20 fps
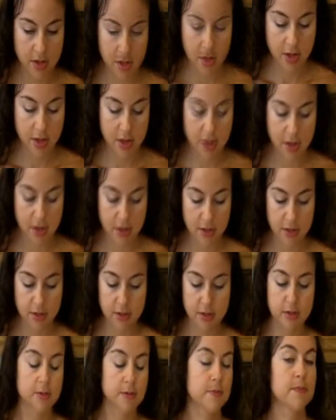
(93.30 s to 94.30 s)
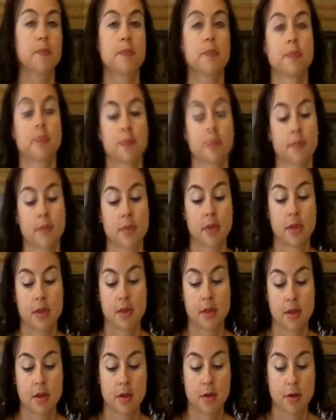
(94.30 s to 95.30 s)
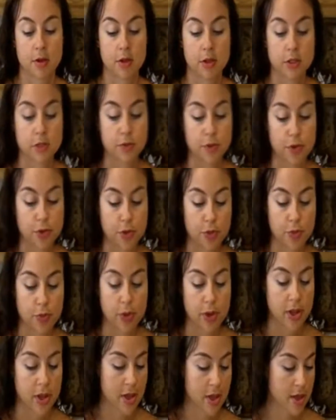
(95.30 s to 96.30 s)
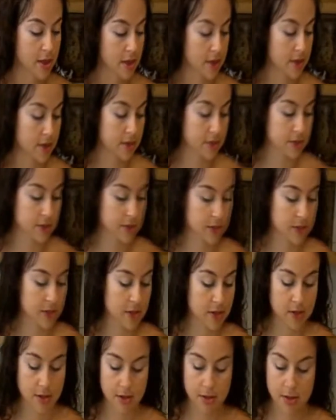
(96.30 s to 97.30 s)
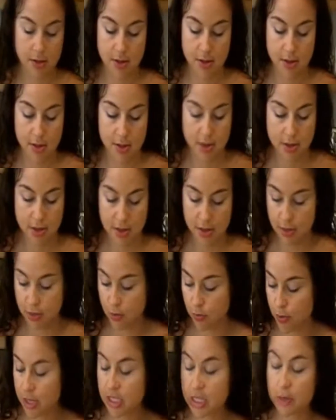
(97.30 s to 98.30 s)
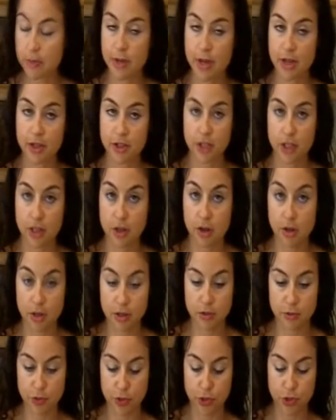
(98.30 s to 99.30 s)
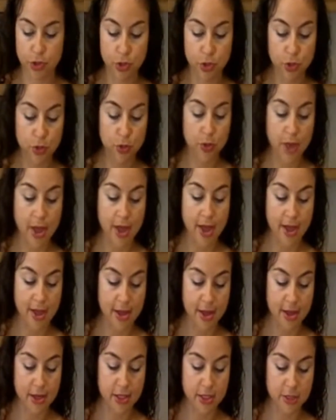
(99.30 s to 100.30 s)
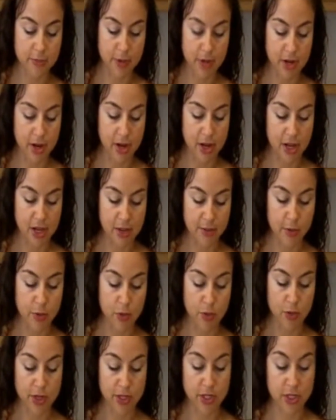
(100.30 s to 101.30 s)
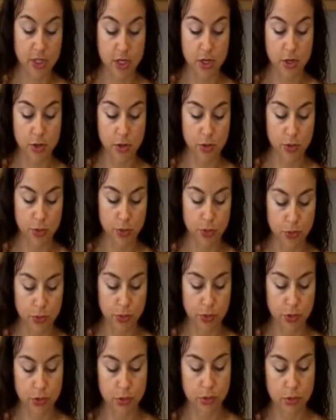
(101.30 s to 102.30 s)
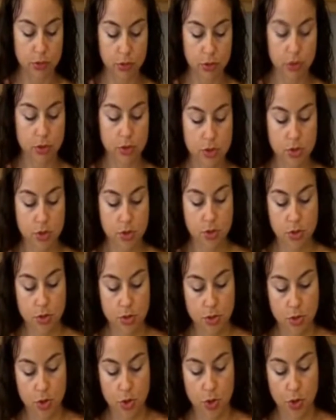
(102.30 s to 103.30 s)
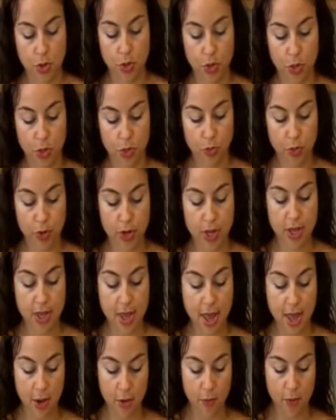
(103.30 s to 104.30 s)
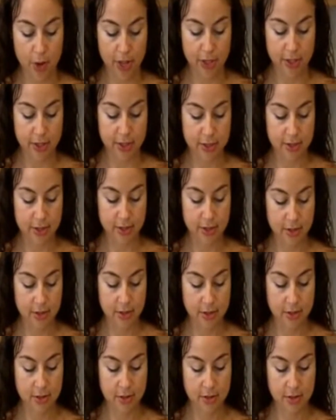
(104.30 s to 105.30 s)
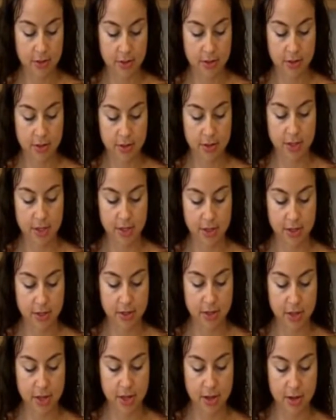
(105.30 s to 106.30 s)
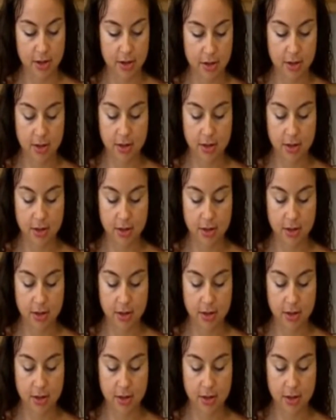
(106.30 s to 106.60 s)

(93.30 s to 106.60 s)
And calls for 3 eggs. The recipe actually calls for 2 eggs, but I am going to use 3 egg whites instead.